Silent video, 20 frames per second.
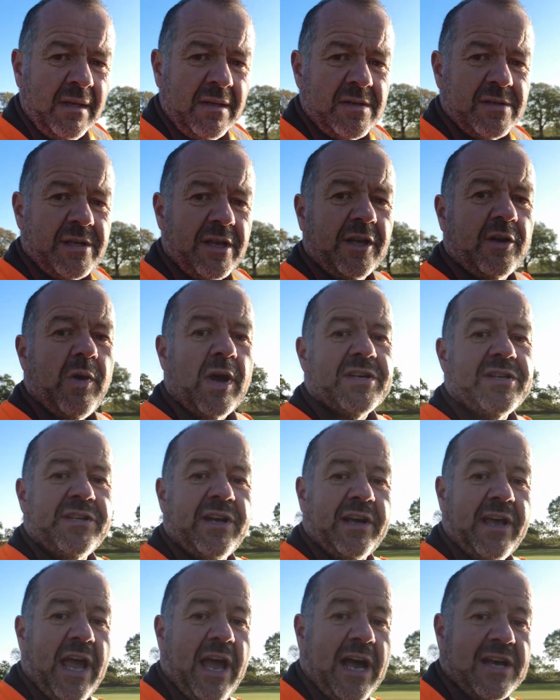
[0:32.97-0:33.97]
So the question
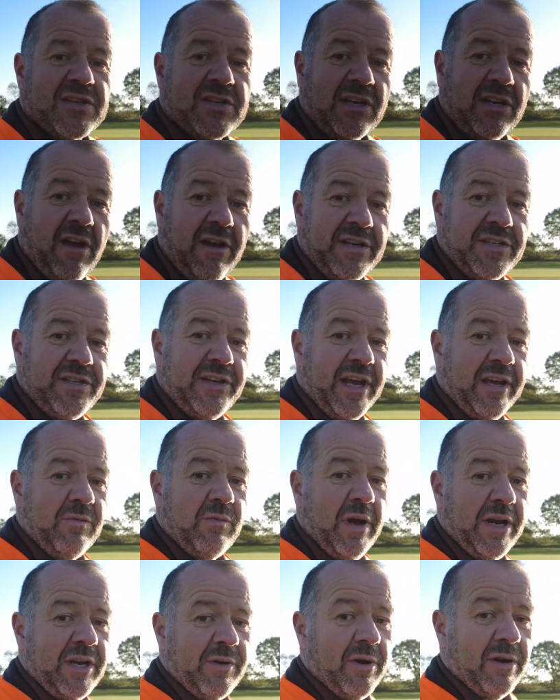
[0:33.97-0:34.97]
I get asked a lot is,
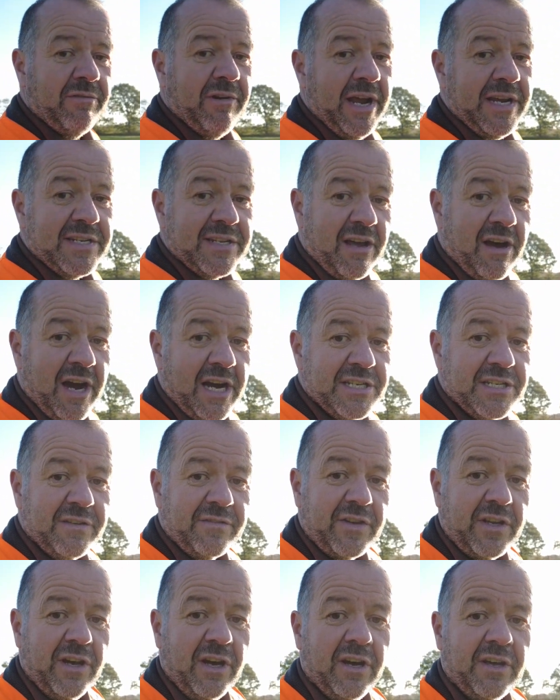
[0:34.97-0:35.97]
when do I raise the height
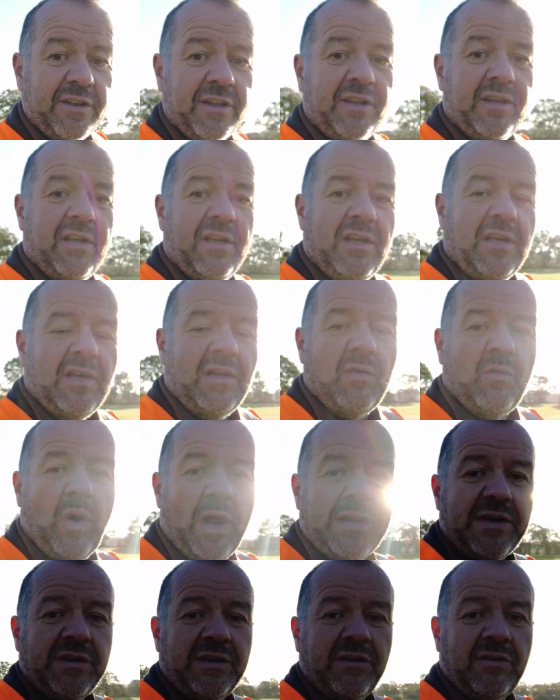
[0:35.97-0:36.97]
of cut?
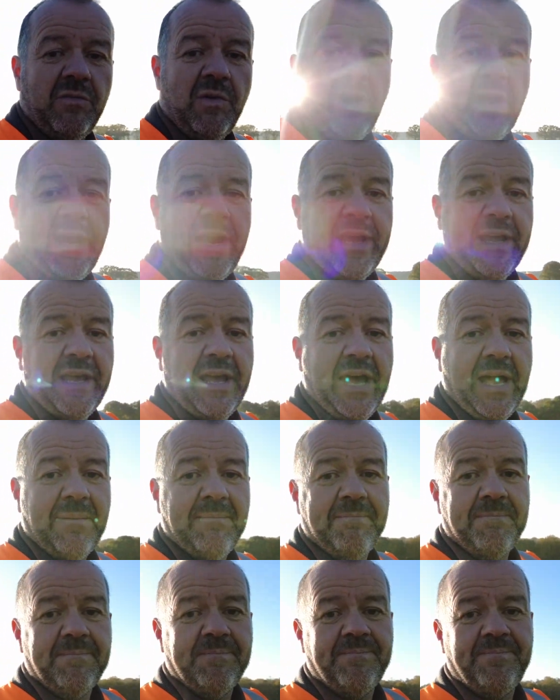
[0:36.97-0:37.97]
When do I,
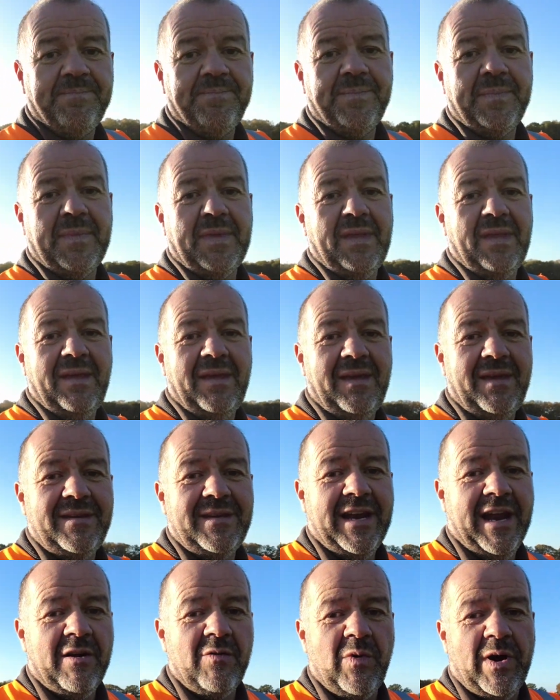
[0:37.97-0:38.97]

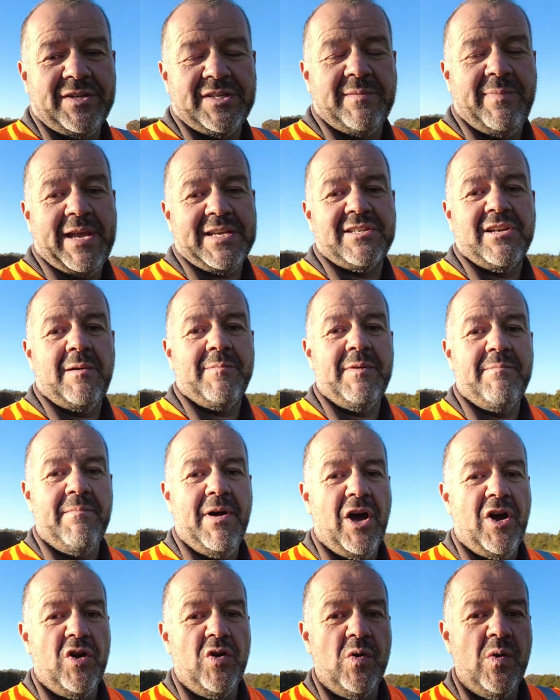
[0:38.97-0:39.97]
when's the best time to
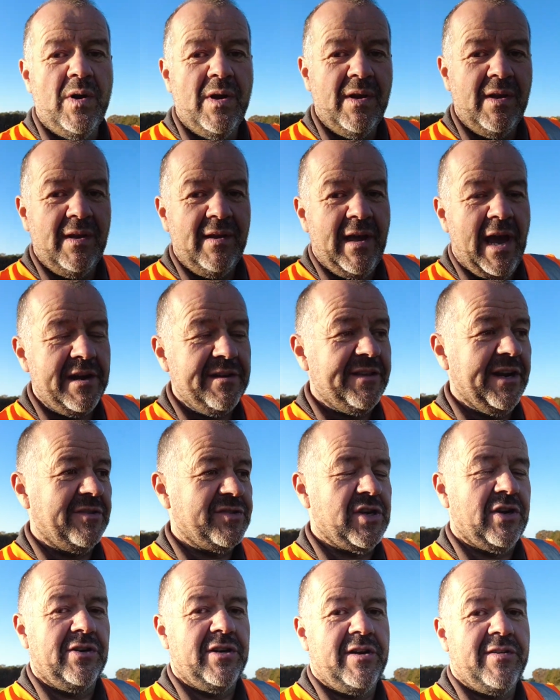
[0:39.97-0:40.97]
mow? Anything
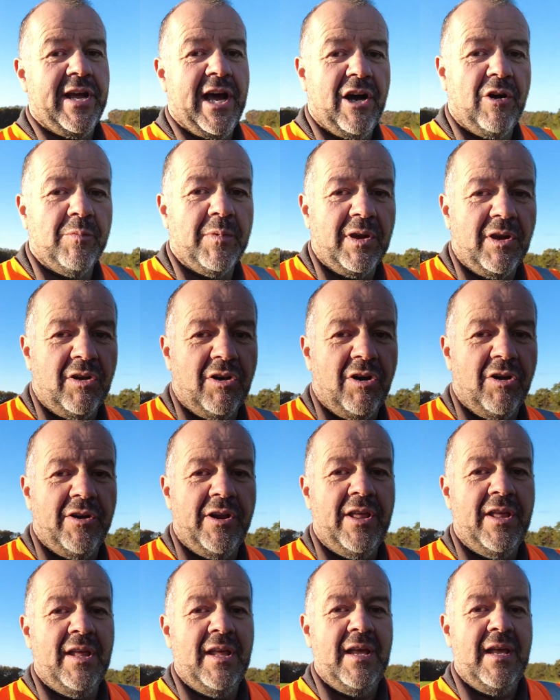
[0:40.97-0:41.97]
else I can do to help the lawn?